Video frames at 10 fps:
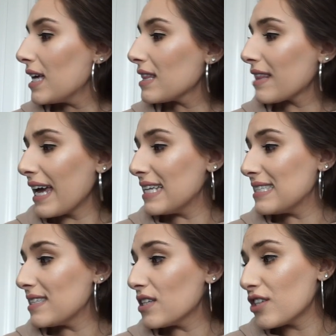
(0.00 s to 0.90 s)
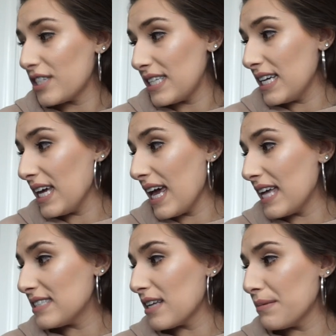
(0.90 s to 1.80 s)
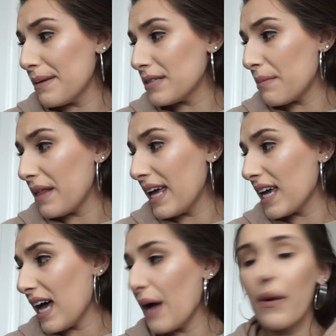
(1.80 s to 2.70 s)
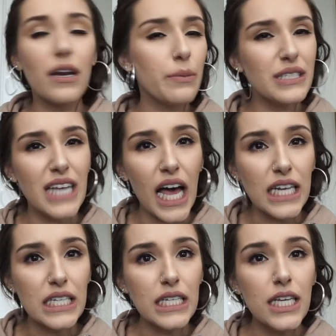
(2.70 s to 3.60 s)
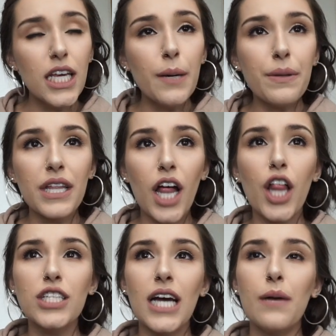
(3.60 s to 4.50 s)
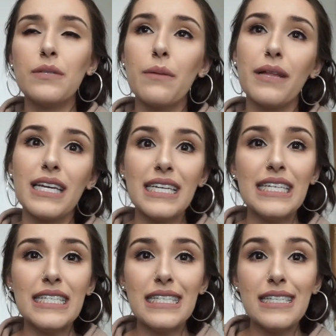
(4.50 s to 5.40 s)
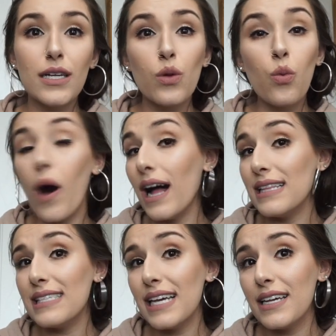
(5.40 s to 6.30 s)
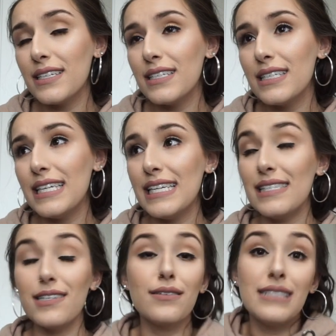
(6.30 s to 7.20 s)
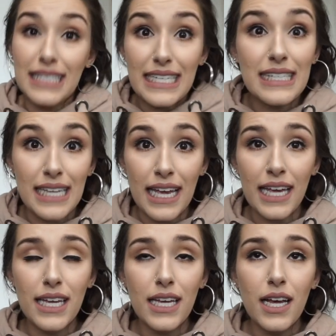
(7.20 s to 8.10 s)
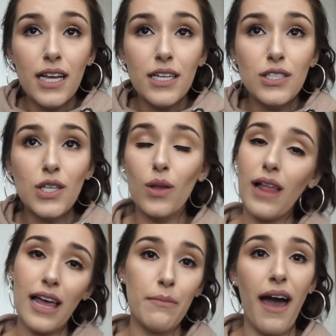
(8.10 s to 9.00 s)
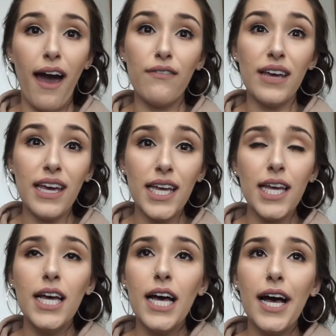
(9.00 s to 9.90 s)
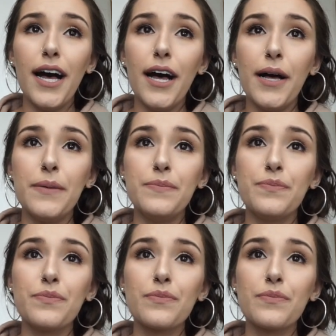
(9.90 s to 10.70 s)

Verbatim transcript: Lan is still nursing. And sometimes I'm like, I want to be done. But then other times I'm like, he still wants it. He still needs it so let him have it. Um,